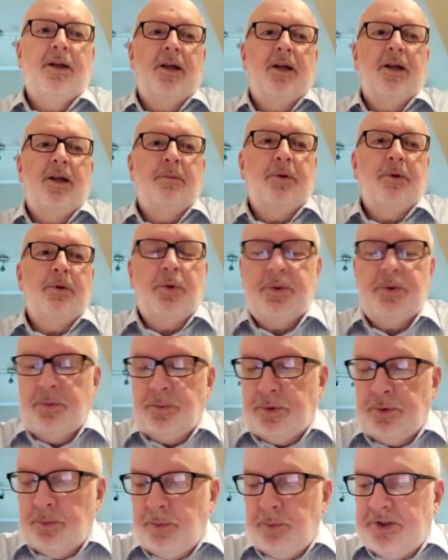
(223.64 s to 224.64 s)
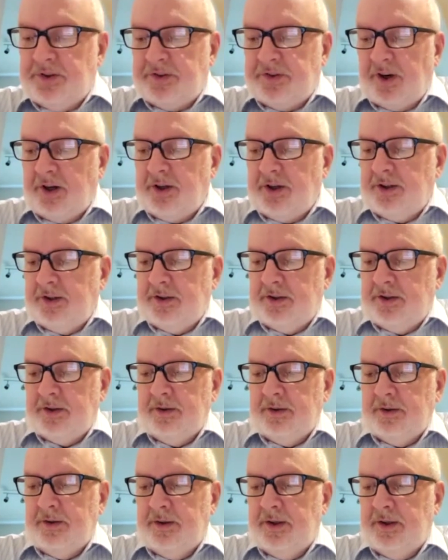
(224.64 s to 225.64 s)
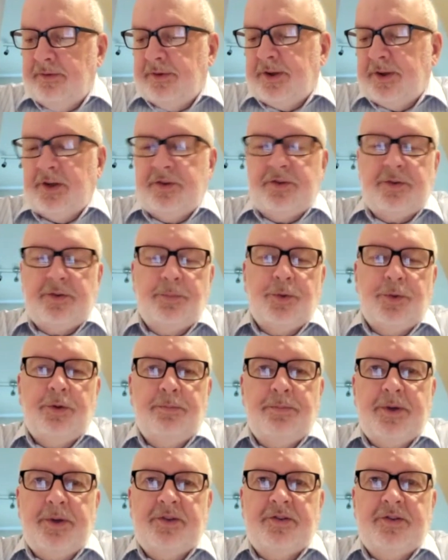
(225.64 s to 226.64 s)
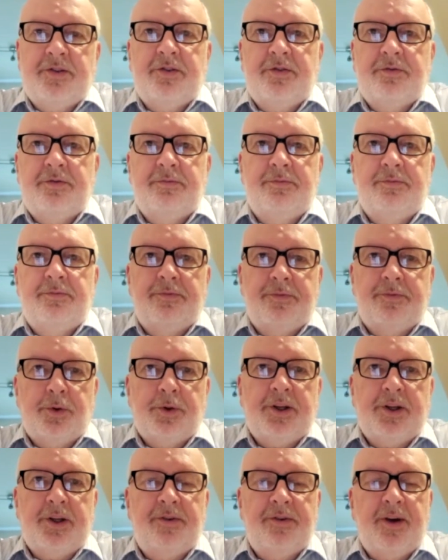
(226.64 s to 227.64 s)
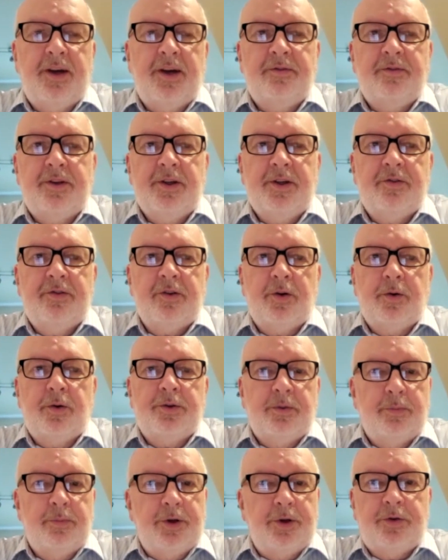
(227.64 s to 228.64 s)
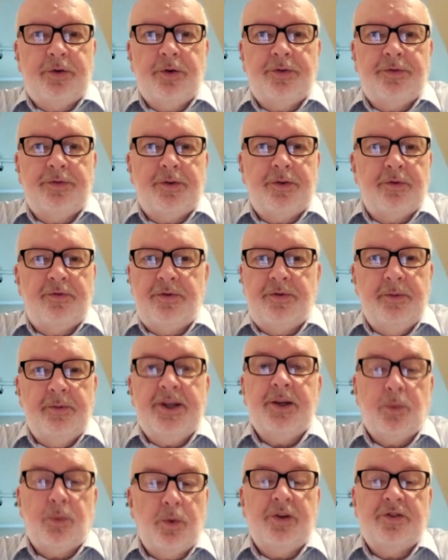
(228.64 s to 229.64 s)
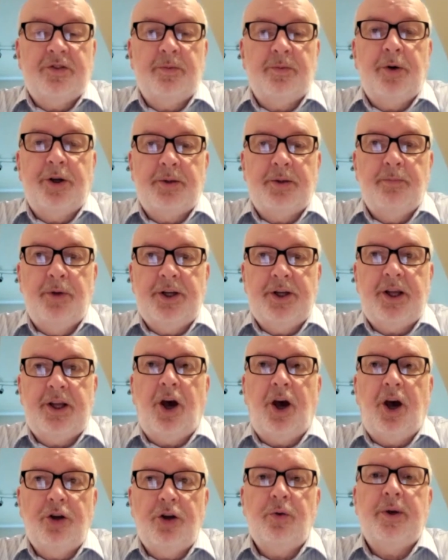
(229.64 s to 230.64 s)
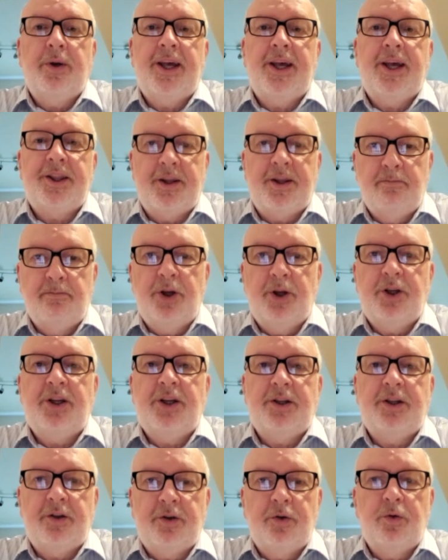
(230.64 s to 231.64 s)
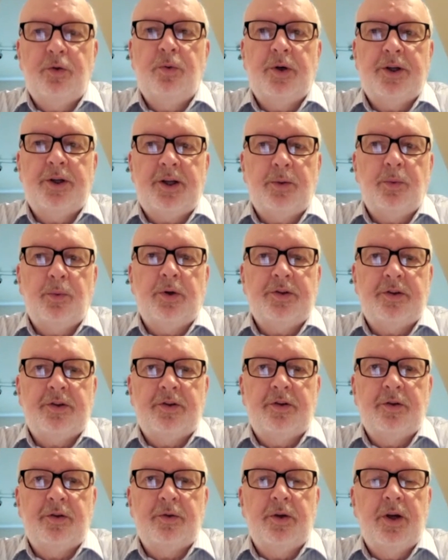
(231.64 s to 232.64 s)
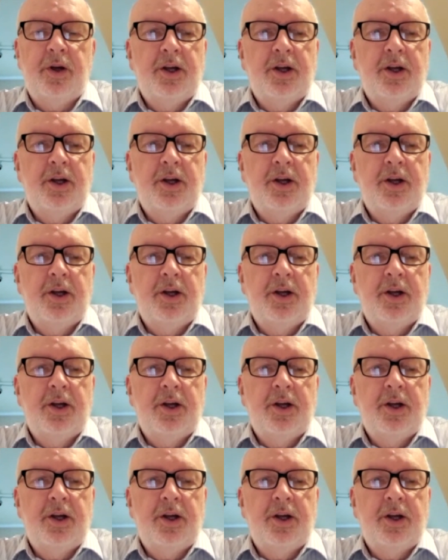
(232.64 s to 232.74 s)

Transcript: I mean, when we started living on a support basis 45 years ago, to be truthful, for me, it was about the money. How do I get the money to do what I want to do?